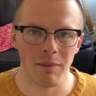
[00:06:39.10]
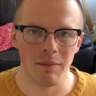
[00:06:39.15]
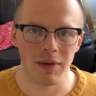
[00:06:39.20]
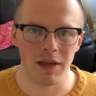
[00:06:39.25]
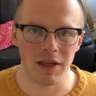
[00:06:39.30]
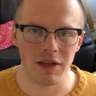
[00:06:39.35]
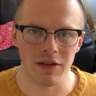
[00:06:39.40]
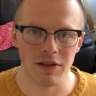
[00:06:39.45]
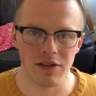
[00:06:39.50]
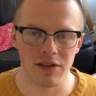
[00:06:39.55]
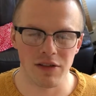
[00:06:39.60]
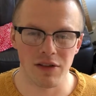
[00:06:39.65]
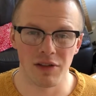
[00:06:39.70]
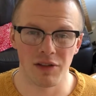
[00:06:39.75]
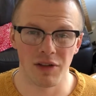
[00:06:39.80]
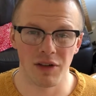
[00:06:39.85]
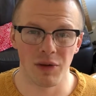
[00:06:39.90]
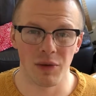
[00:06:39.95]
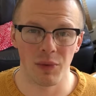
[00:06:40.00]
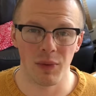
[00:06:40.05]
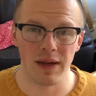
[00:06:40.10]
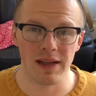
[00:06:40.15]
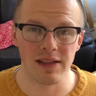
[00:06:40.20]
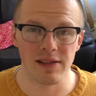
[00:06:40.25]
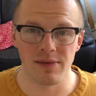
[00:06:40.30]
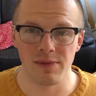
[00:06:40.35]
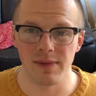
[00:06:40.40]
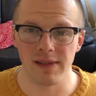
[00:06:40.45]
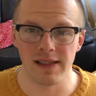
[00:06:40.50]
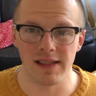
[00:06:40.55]
because there are
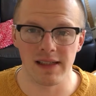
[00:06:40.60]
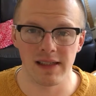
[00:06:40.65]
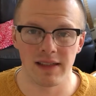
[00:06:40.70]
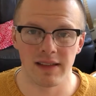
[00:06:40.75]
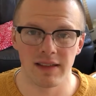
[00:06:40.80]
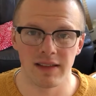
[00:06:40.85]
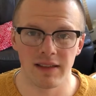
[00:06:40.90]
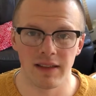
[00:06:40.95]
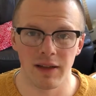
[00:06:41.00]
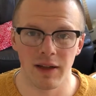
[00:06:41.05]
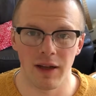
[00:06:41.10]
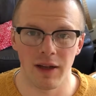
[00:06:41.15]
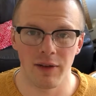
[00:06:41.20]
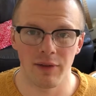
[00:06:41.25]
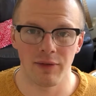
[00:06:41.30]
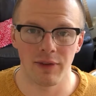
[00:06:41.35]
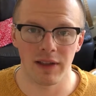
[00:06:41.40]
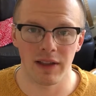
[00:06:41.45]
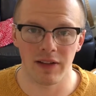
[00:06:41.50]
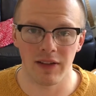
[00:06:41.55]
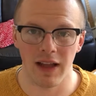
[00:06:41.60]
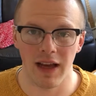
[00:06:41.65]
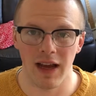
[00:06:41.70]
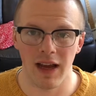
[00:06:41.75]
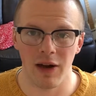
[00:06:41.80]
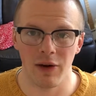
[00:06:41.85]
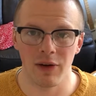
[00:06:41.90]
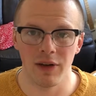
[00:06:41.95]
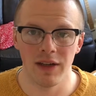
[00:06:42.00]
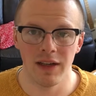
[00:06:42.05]
ways we can figure that
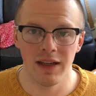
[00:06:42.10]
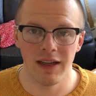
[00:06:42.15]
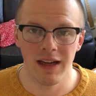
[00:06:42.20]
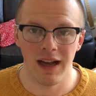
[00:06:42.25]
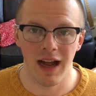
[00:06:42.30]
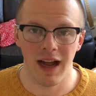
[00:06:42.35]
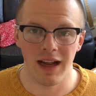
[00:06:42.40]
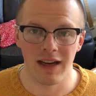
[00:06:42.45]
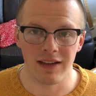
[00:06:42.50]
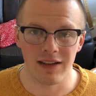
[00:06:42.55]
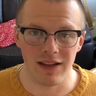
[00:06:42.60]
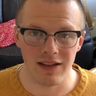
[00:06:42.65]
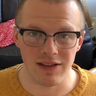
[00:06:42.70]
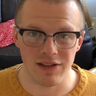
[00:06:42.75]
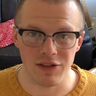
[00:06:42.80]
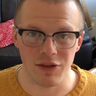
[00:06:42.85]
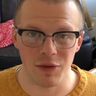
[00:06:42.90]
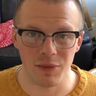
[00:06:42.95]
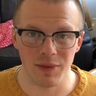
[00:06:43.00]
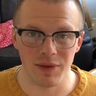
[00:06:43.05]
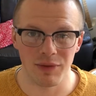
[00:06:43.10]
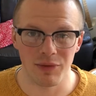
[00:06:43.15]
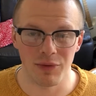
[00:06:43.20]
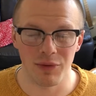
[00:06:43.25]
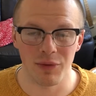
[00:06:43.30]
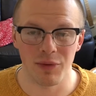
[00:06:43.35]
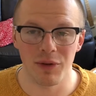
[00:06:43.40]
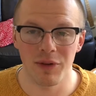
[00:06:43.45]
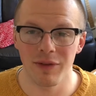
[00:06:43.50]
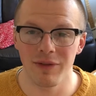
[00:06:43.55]
out, and that's a topic
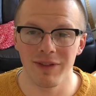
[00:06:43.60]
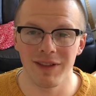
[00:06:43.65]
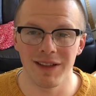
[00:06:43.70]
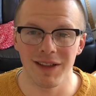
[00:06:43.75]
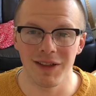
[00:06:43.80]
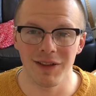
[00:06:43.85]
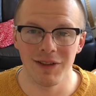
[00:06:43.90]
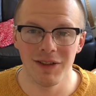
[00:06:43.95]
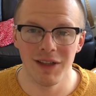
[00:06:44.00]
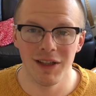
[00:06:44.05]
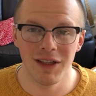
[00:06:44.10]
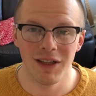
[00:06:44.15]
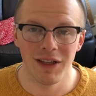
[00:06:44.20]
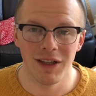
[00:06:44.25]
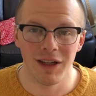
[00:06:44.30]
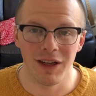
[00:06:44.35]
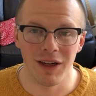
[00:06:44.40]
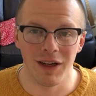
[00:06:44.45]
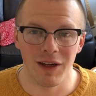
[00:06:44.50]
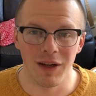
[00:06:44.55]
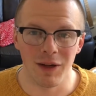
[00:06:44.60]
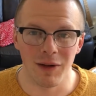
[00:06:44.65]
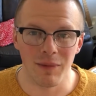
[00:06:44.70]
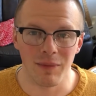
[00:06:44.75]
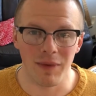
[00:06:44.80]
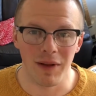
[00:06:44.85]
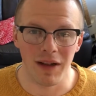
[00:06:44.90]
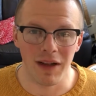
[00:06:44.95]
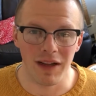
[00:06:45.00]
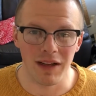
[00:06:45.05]
for another video.
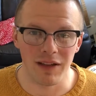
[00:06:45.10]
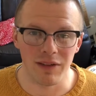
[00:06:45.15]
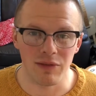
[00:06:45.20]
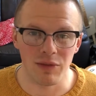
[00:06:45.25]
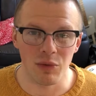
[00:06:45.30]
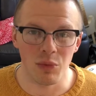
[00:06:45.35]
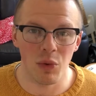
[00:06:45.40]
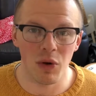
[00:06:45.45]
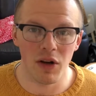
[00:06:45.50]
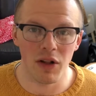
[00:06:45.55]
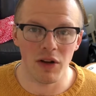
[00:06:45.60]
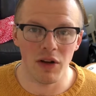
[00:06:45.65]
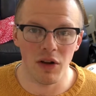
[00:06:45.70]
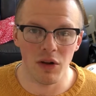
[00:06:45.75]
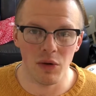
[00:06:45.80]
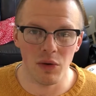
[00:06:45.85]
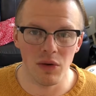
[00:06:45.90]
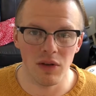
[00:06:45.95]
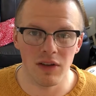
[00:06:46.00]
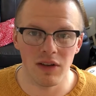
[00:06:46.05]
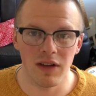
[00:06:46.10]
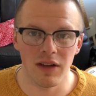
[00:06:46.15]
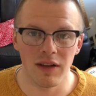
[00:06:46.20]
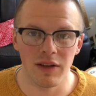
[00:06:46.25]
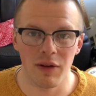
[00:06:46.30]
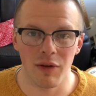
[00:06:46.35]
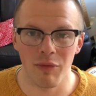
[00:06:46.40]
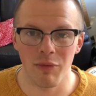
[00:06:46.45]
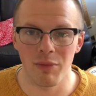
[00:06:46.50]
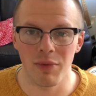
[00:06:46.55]
And if you want to know,
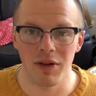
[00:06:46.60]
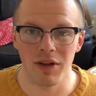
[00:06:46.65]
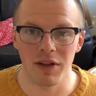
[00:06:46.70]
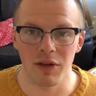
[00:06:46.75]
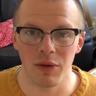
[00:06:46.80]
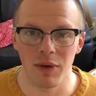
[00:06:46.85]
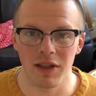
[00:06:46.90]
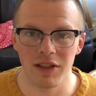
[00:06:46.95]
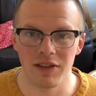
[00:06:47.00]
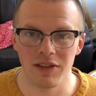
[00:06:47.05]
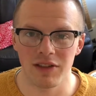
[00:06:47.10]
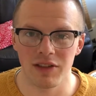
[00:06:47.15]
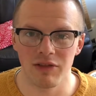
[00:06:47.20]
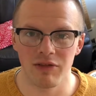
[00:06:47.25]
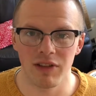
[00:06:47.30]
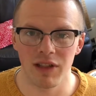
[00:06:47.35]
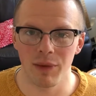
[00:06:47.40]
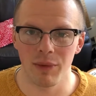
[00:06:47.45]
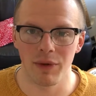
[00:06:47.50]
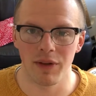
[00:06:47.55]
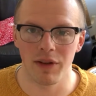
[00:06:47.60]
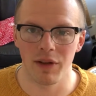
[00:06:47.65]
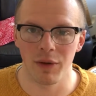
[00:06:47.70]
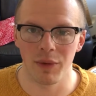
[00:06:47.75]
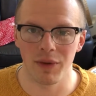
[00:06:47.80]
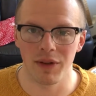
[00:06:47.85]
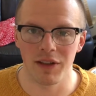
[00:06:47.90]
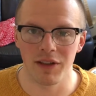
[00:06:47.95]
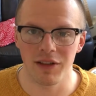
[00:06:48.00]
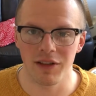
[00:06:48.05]
and you have burning questions, you really want to
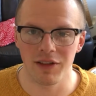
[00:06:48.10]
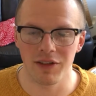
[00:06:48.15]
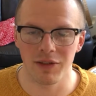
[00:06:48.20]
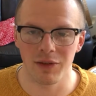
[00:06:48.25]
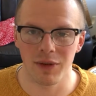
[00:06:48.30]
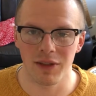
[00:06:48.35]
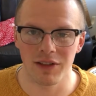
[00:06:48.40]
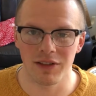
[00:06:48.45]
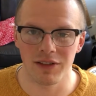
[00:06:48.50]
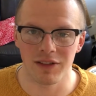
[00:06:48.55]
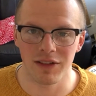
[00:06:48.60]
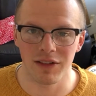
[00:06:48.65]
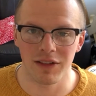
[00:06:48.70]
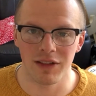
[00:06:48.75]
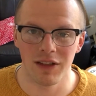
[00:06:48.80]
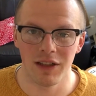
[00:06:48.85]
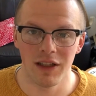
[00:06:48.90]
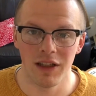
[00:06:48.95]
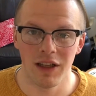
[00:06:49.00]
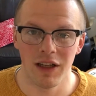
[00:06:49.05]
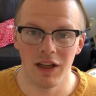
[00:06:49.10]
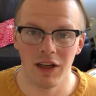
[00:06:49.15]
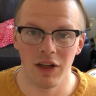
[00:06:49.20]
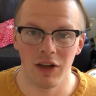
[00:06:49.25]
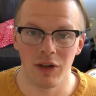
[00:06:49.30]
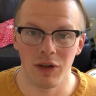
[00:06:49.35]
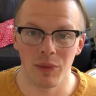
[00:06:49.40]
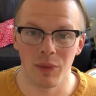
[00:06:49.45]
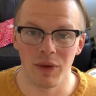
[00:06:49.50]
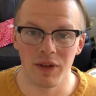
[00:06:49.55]
know what the initial questions are,
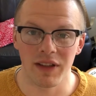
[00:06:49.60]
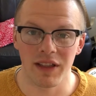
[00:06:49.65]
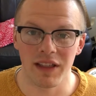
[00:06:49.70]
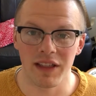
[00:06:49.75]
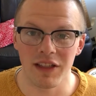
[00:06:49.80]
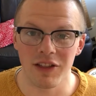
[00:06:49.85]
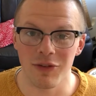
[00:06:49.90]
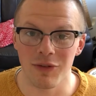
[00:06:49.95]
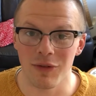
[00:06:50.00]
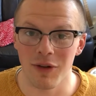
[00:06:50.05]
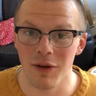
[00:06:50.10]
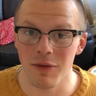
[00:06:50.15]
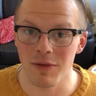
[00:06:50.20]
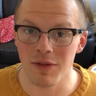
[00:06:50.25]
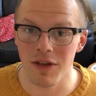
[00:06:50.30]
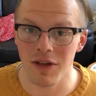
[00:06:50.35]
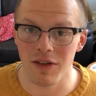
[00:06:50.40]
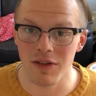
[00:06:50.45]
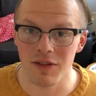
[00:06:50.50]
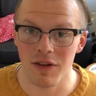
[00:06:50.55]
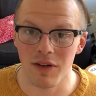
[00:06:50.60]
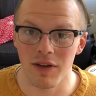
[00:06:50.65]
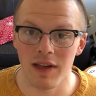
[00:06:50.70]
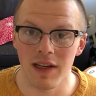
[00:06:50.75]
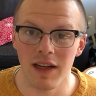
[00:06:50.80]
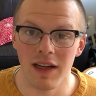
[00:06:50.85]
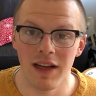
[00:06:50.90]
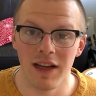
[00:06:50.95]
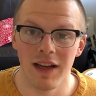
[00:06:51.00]
or what the initial notes are, sorry,